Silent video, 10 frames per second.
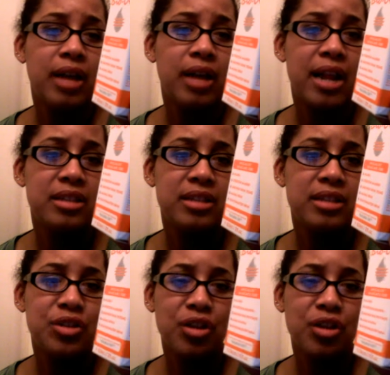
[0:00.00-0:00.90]
And it says
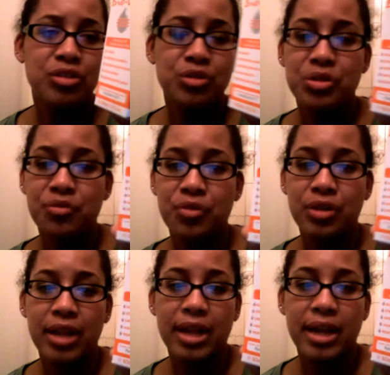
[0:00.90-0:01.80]
you also use it for
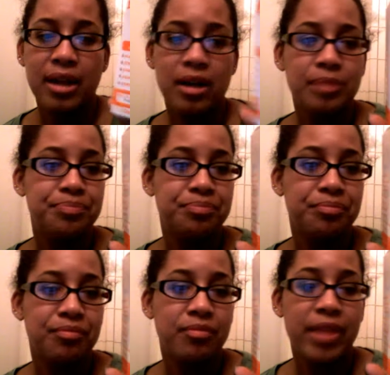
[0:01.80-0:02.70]
like, um,
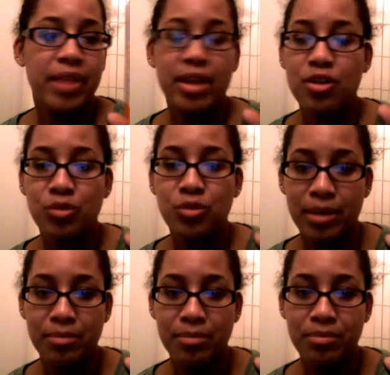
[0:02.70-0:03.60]
like you can do like an
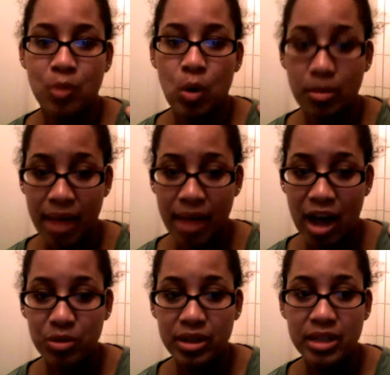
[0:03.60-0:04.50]
oil bath
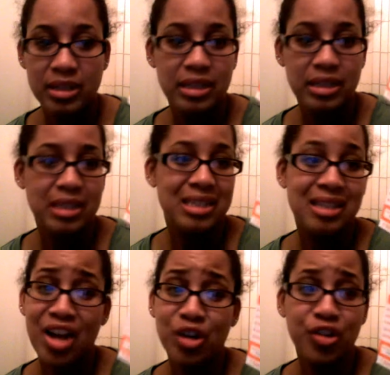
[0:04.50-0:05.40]
with it. This is
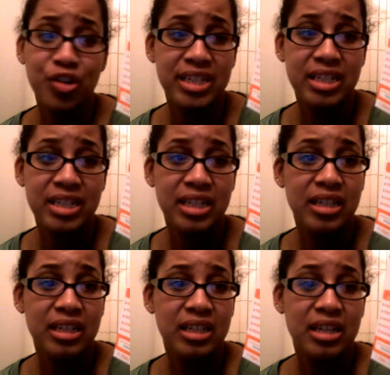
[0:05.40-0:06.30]
non-greasy,
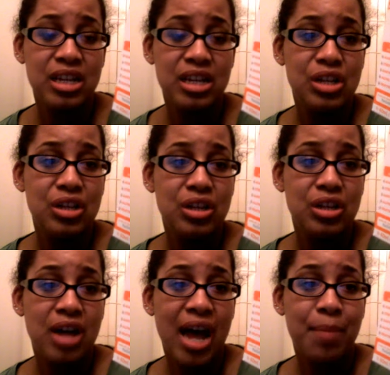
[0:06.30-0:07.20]

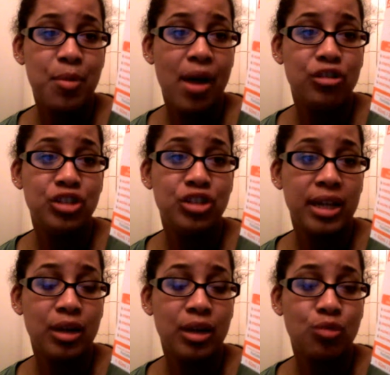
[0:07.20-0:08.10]
hypoallergenic,
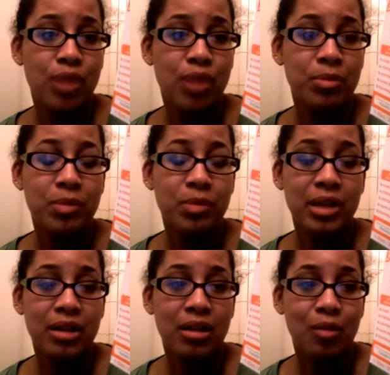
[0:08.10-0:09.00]
rapidly,
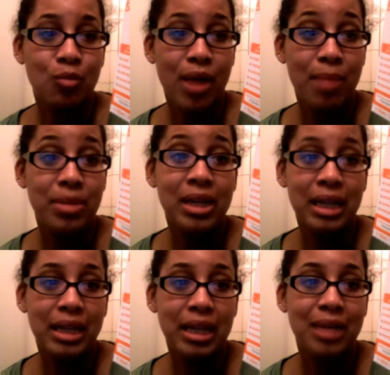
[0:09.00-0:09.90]

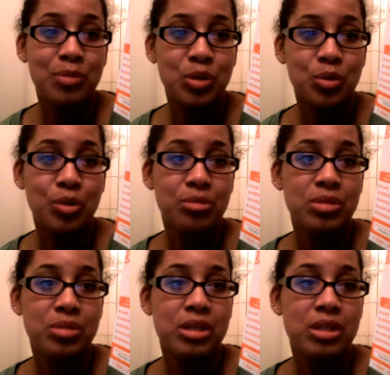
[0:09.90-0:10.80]
rapidly absorbs,
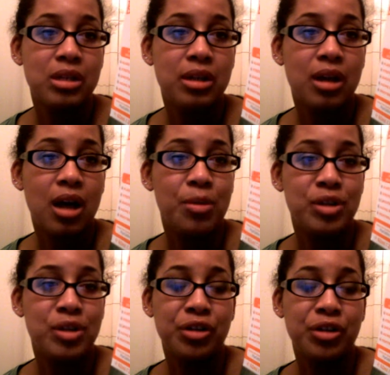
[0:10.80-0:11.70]
um, is
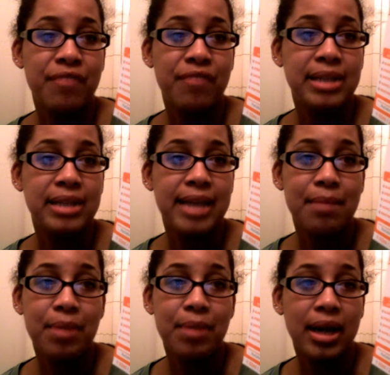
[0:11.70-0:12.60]
on your face and
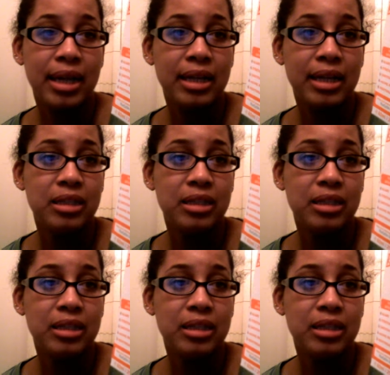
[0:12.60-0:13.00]
body.